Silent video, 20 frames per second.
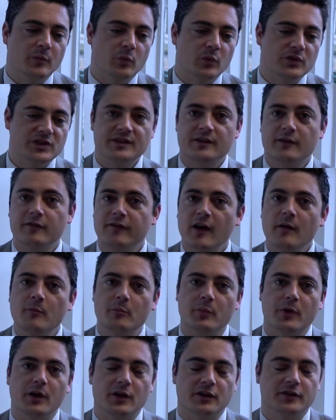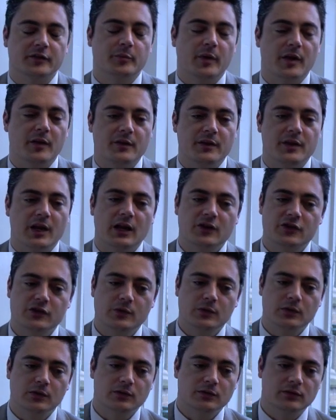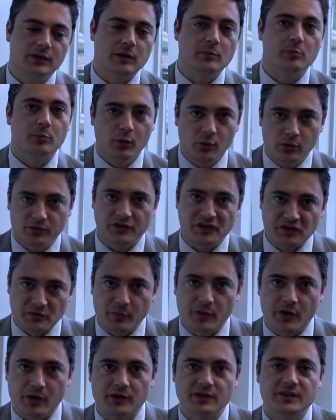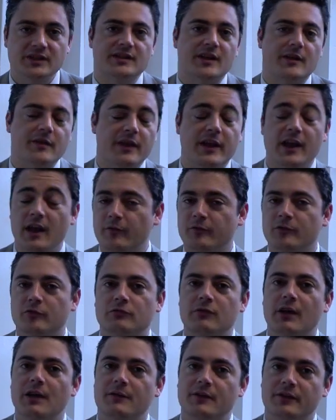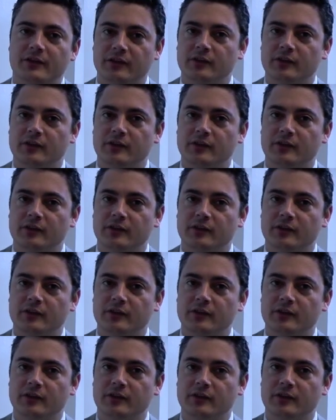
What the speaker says: which is the fun part, but the actual important part is that they have to write the